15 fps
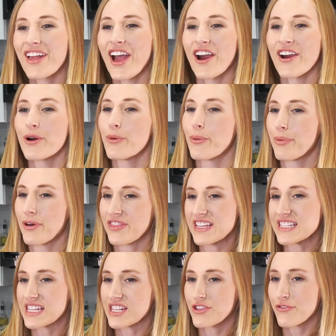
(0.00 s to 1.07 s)
All right, we'll put
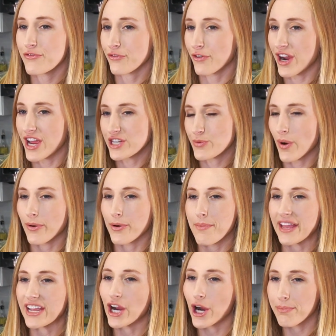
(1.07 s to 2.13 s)
these in the fridge while we're
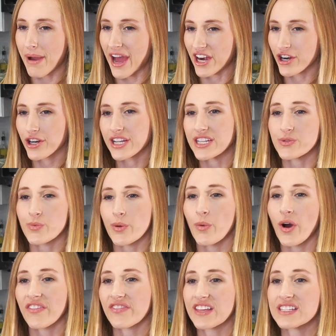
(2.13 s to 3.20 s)
making our batter because we
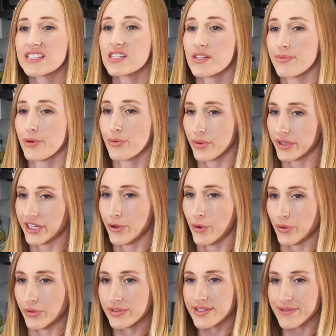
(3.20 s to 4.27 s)
want these to be really
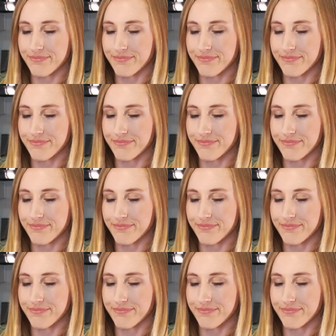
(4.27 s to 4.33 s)
cold.